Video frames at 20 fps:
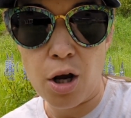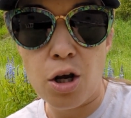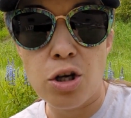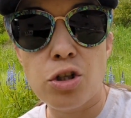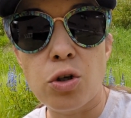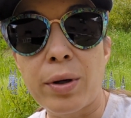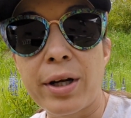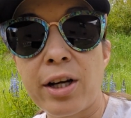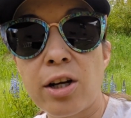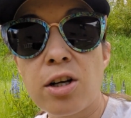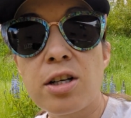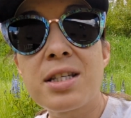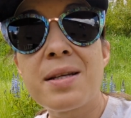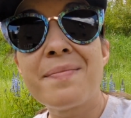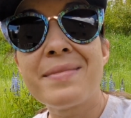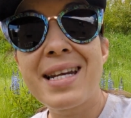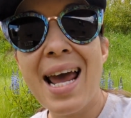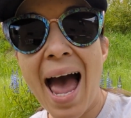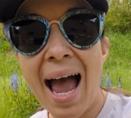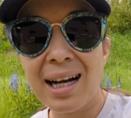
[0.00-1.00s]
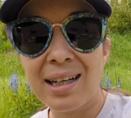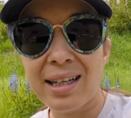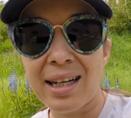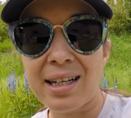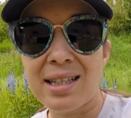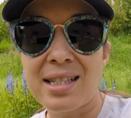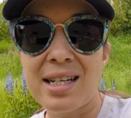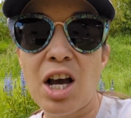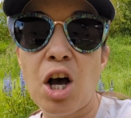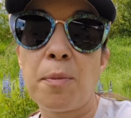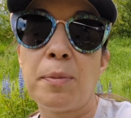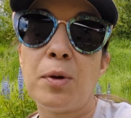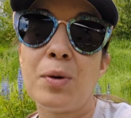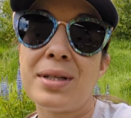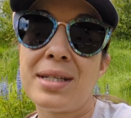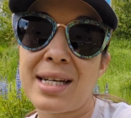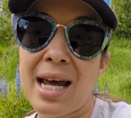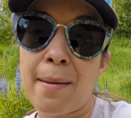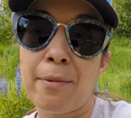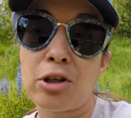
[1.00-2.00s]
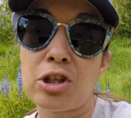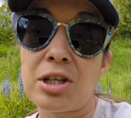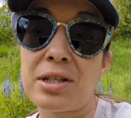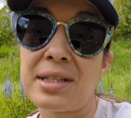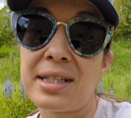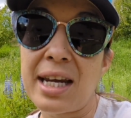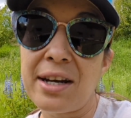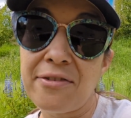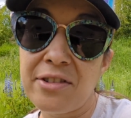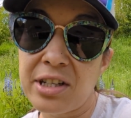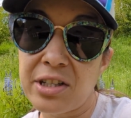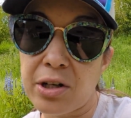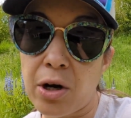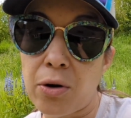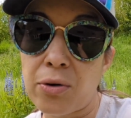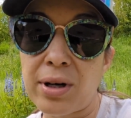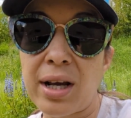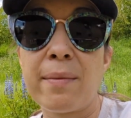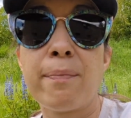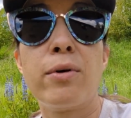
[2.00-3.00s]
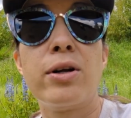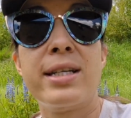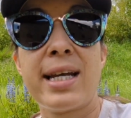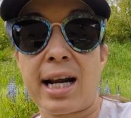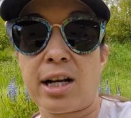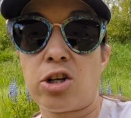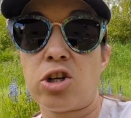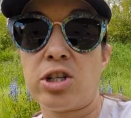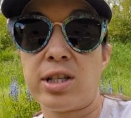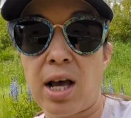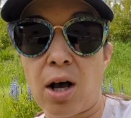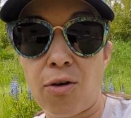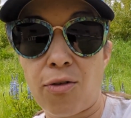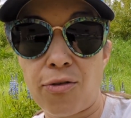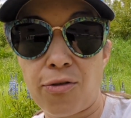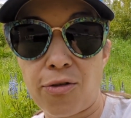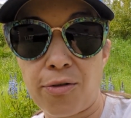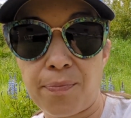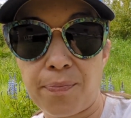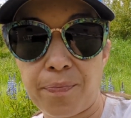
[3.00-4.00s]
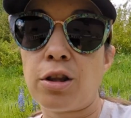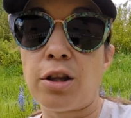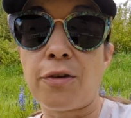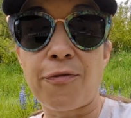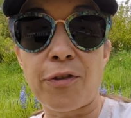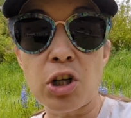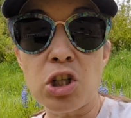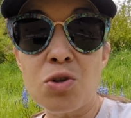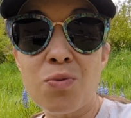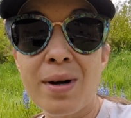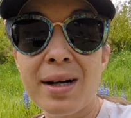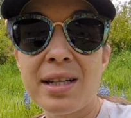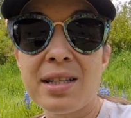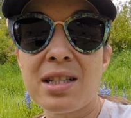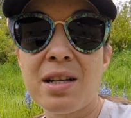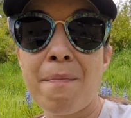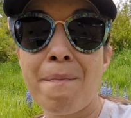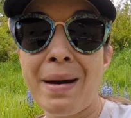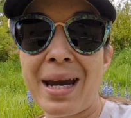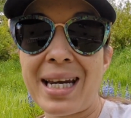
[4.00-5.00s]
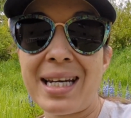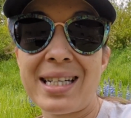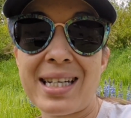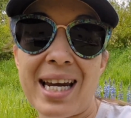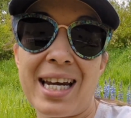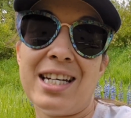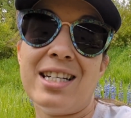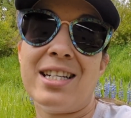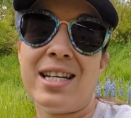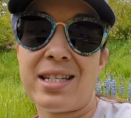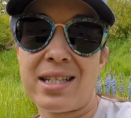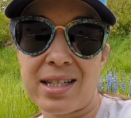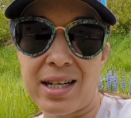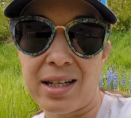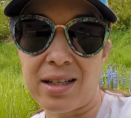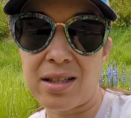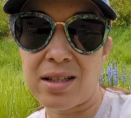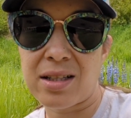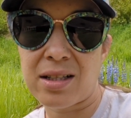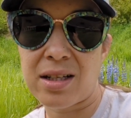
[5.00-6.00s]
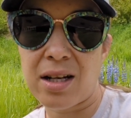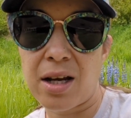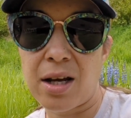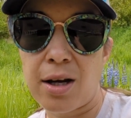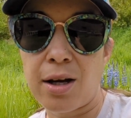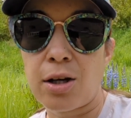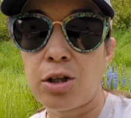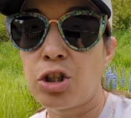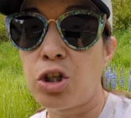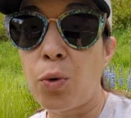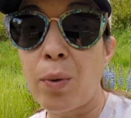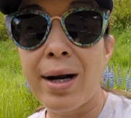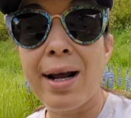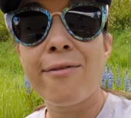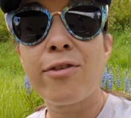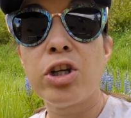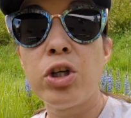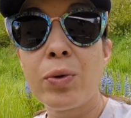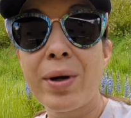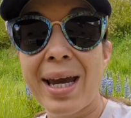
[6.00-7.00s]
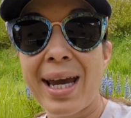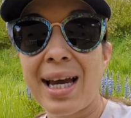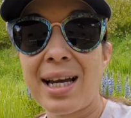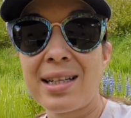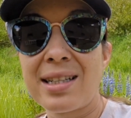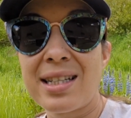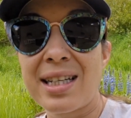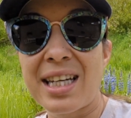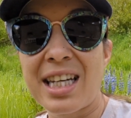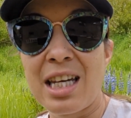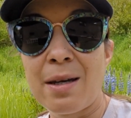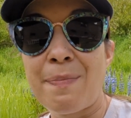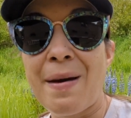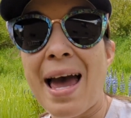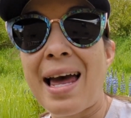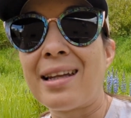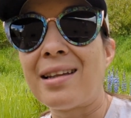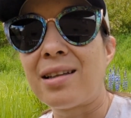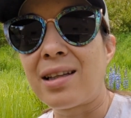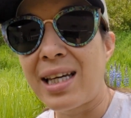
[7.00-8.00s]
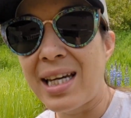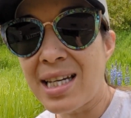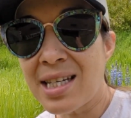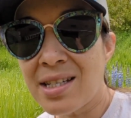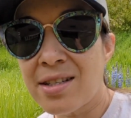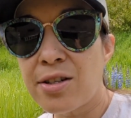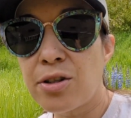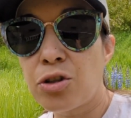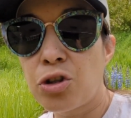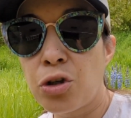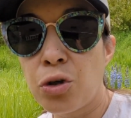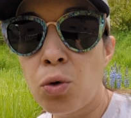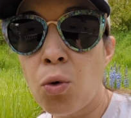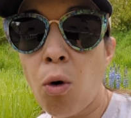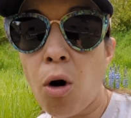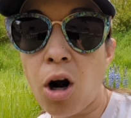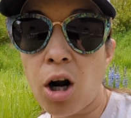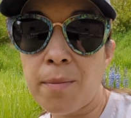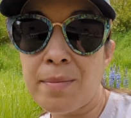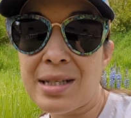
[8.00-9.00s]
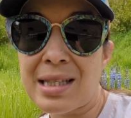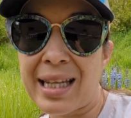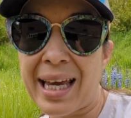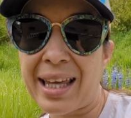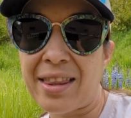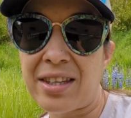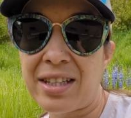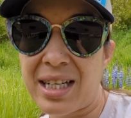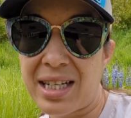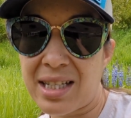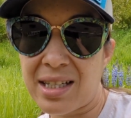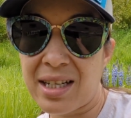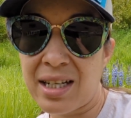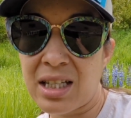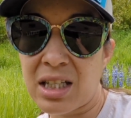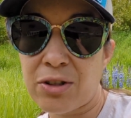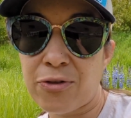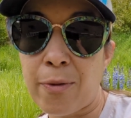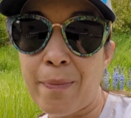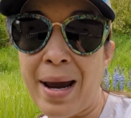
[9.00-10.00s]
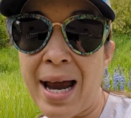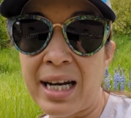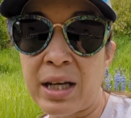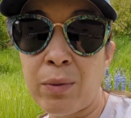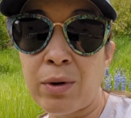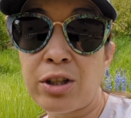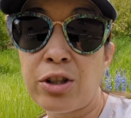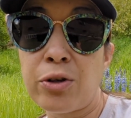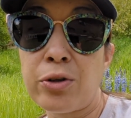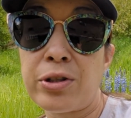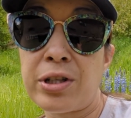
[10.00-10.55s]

So here are some tactics to help you establish a safety zone and protect yourself. The first one is to maintain distance. Do whatever you can to keep at least 2 arms length distance from anyone you